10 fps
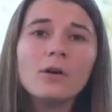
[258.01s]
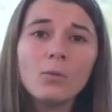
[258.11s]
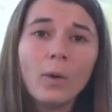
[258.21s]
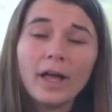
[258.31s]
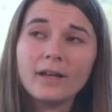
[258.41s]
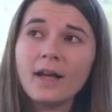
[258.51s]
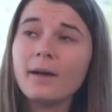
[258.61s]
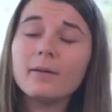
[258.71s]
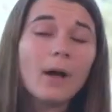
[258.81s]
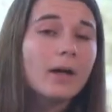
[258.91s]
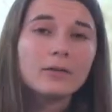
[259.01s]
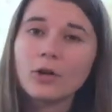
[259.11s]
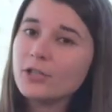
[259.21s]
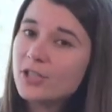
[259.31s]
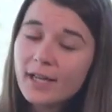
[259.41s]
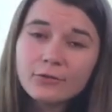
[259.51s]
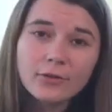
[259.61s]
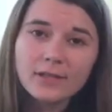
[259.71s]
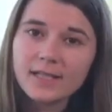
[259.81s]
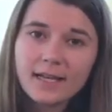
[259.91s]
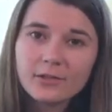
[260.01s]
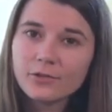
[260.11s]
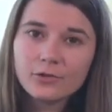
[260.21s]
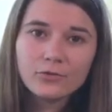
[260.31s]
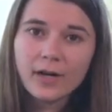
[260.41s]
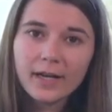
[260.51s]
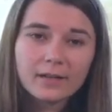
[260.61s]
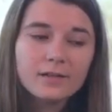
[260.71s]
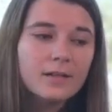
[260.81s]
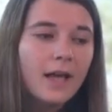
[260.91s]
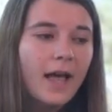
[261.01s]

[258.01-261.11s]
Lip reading: when a large natural disaster strikes.